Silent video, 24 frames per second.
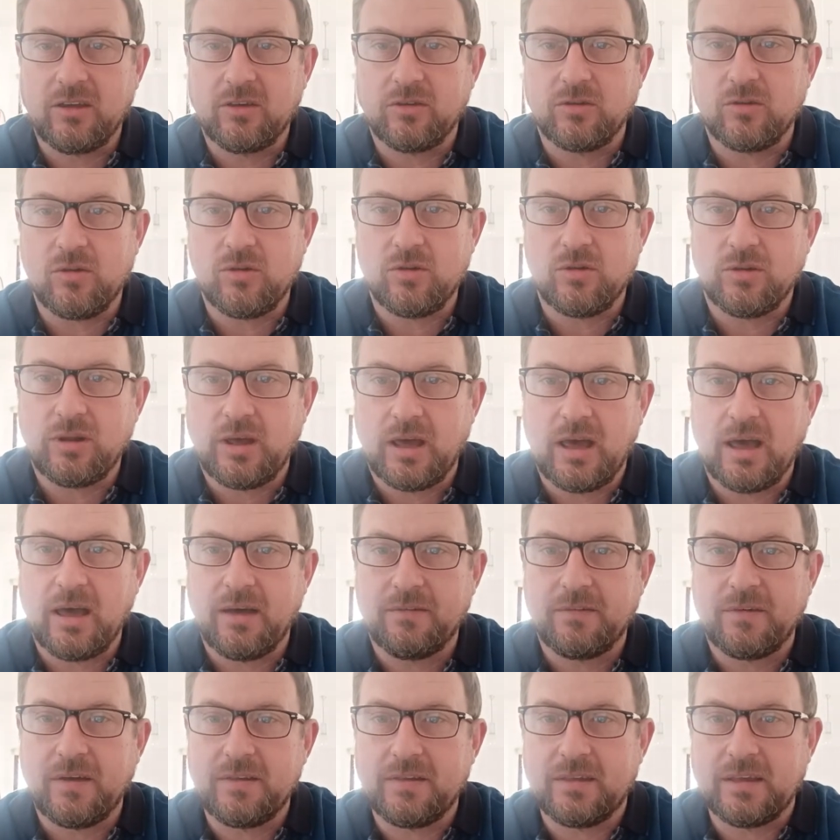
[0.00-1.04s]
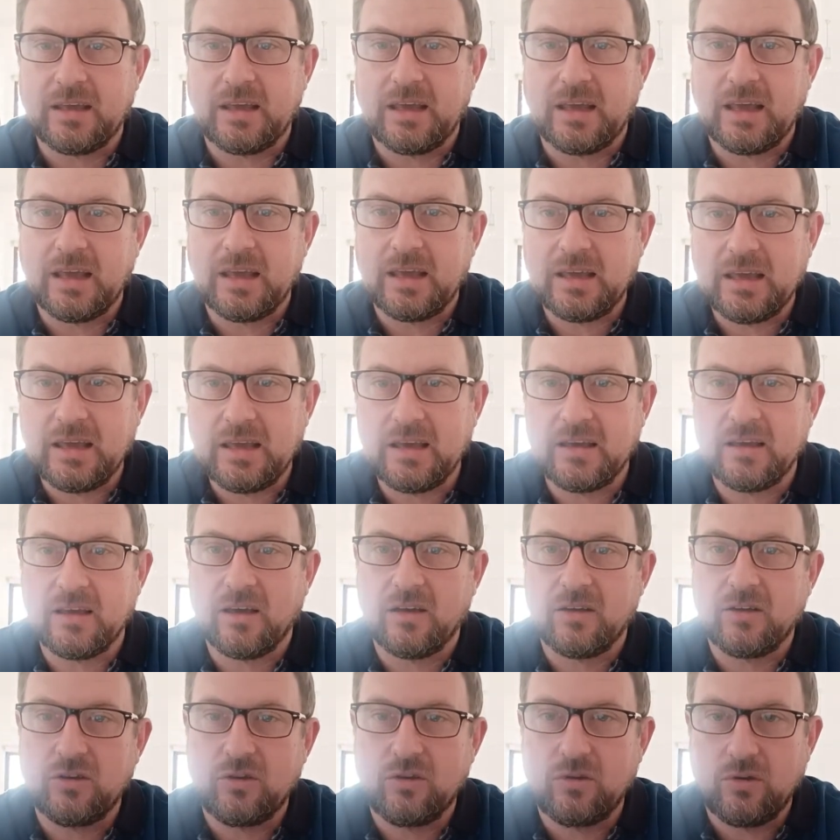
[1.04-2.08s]
you should have the
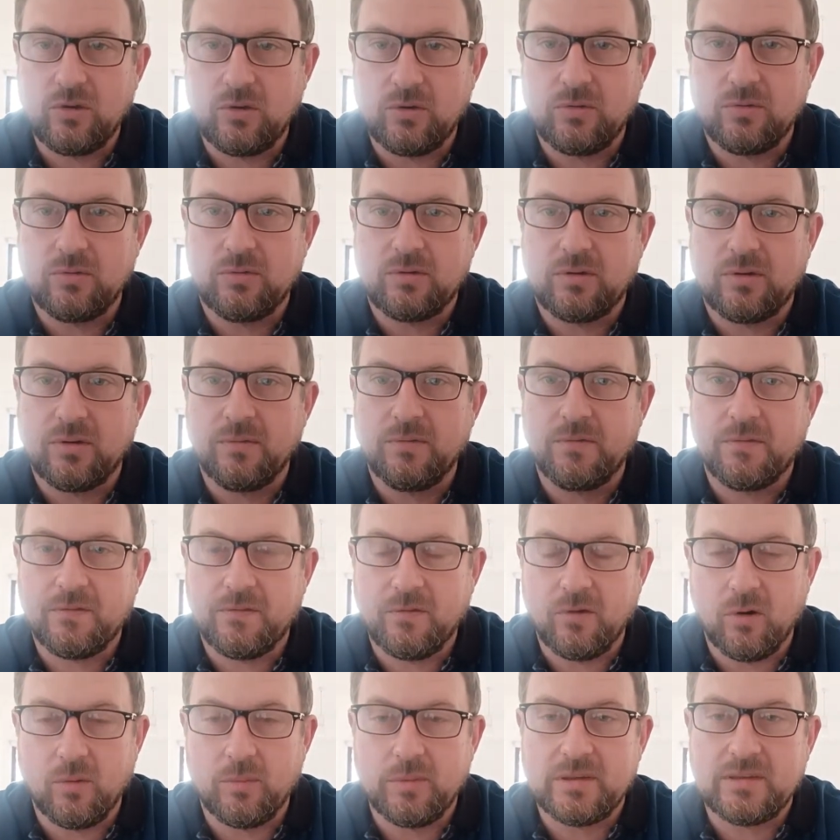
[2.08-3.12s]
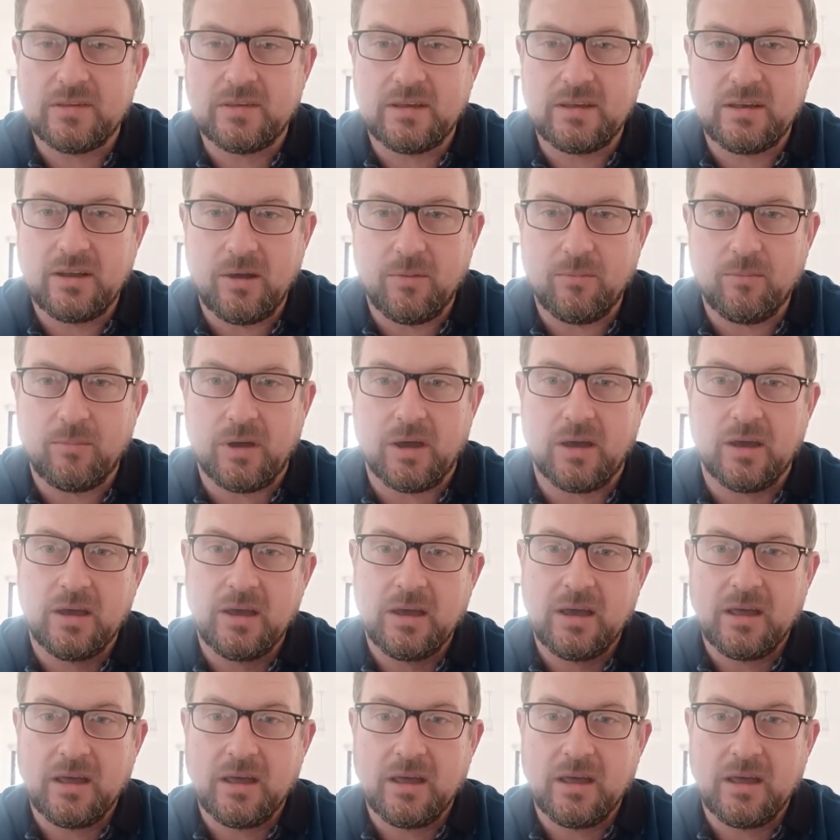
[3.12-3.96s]
EU conformity number.